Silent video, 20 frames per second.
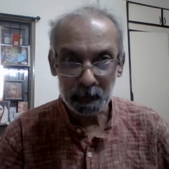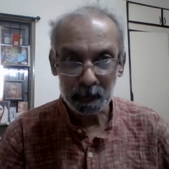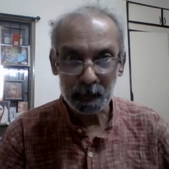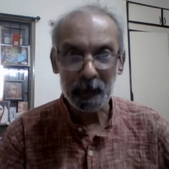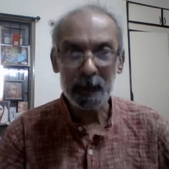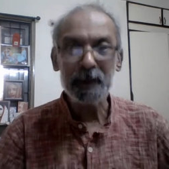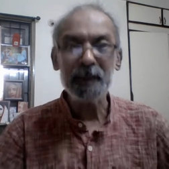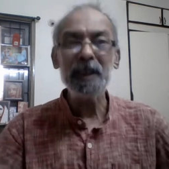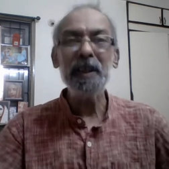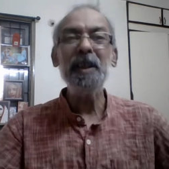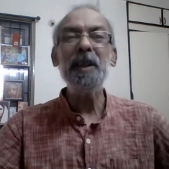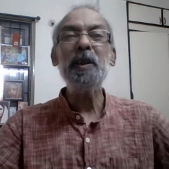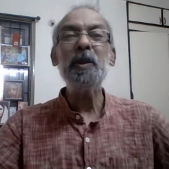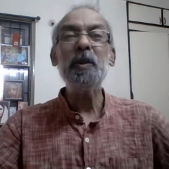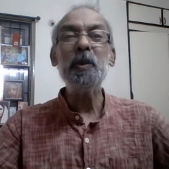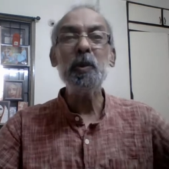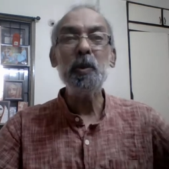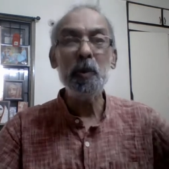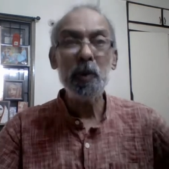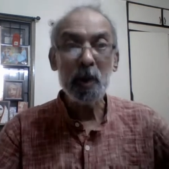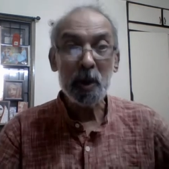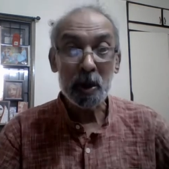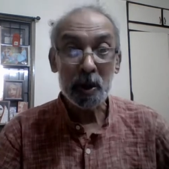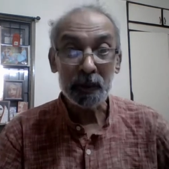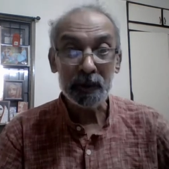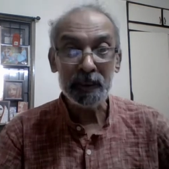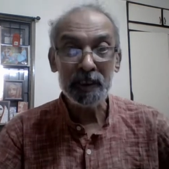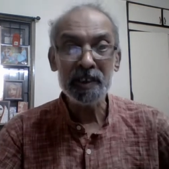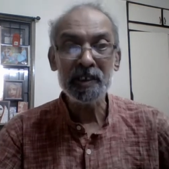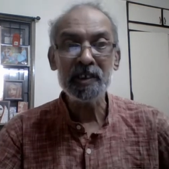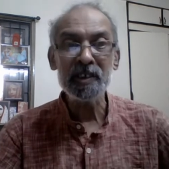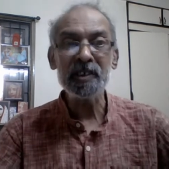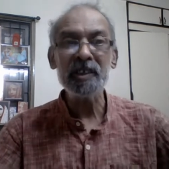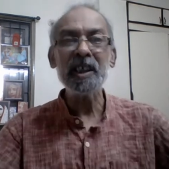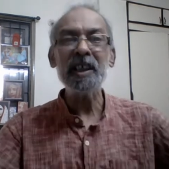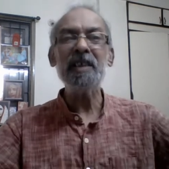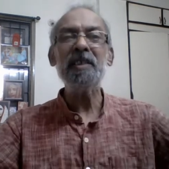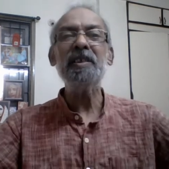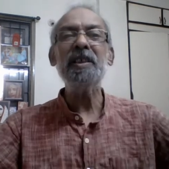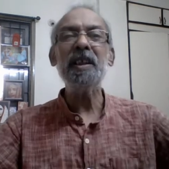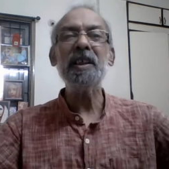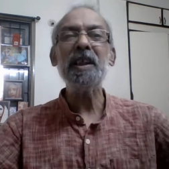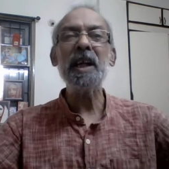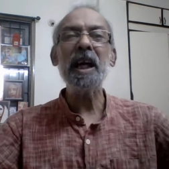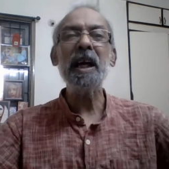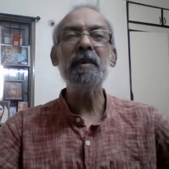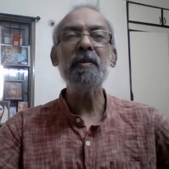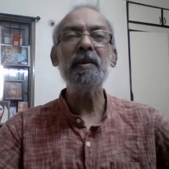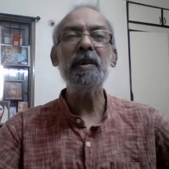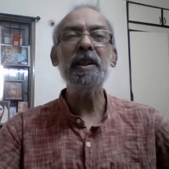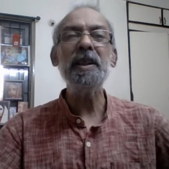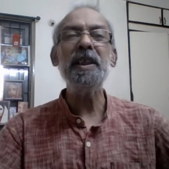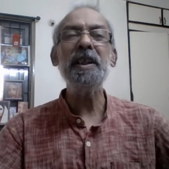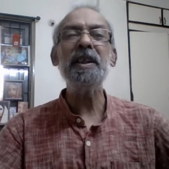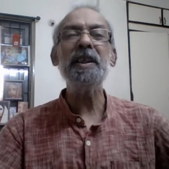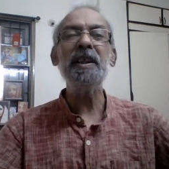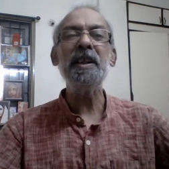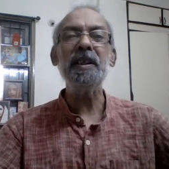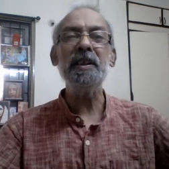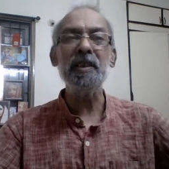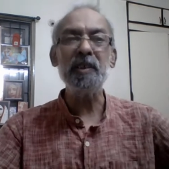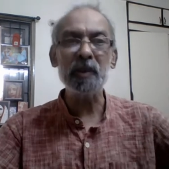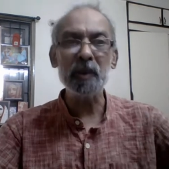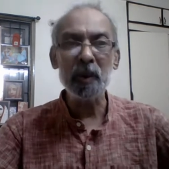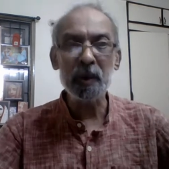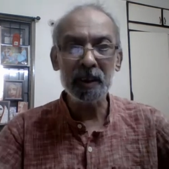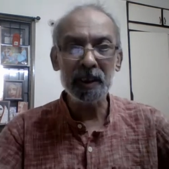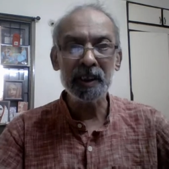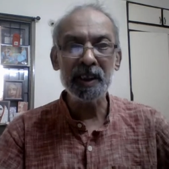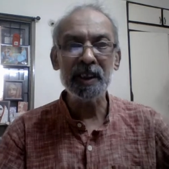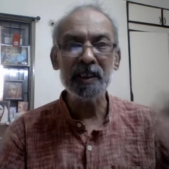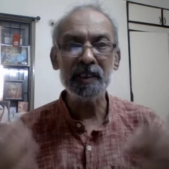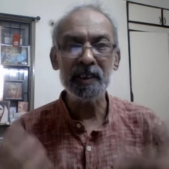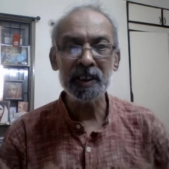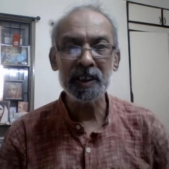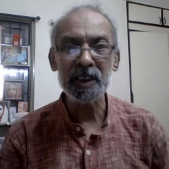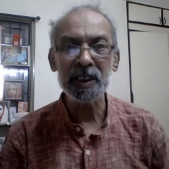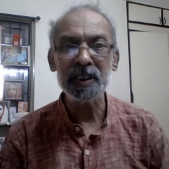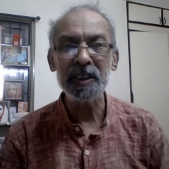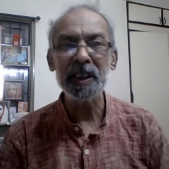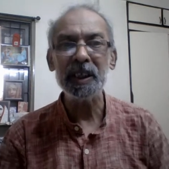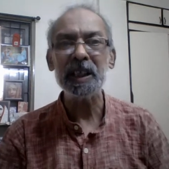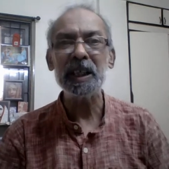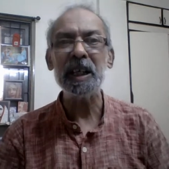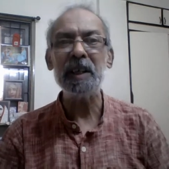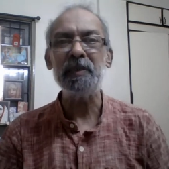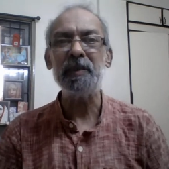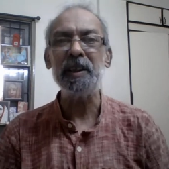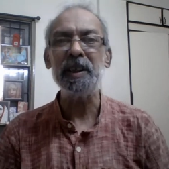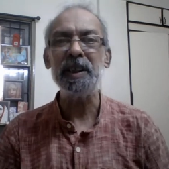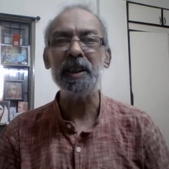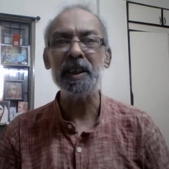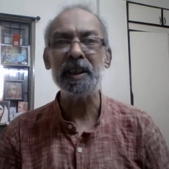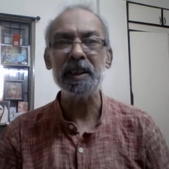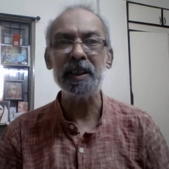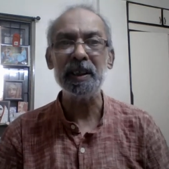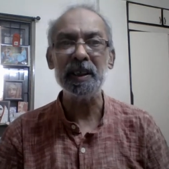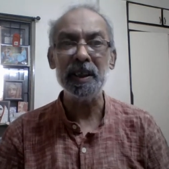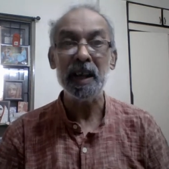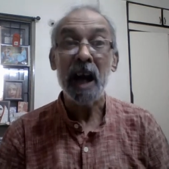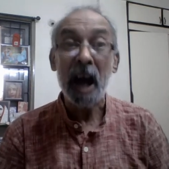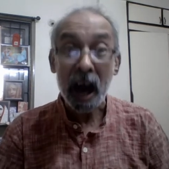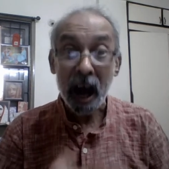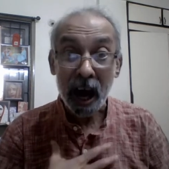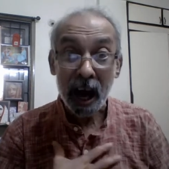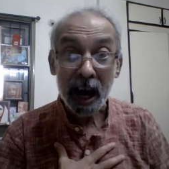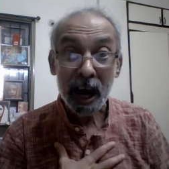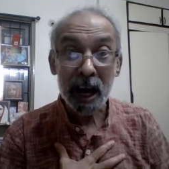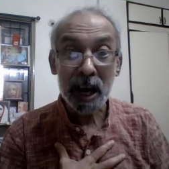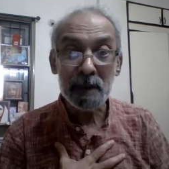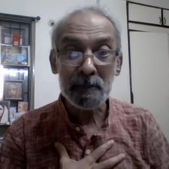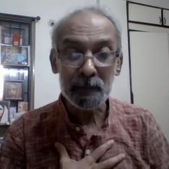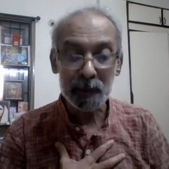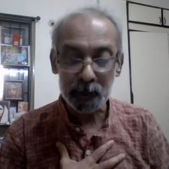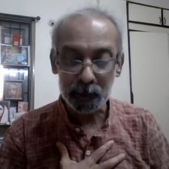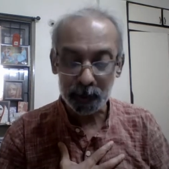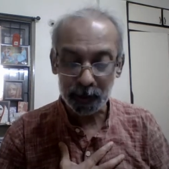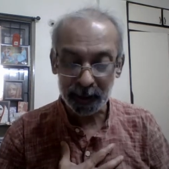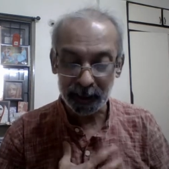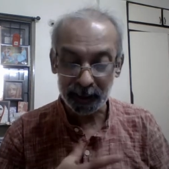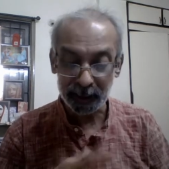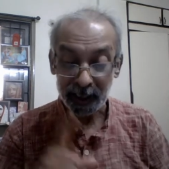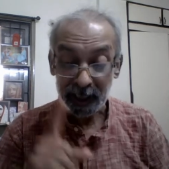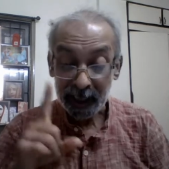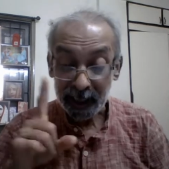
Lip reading: pertaining to this sect that I have created, this organization that I have created. I am doing.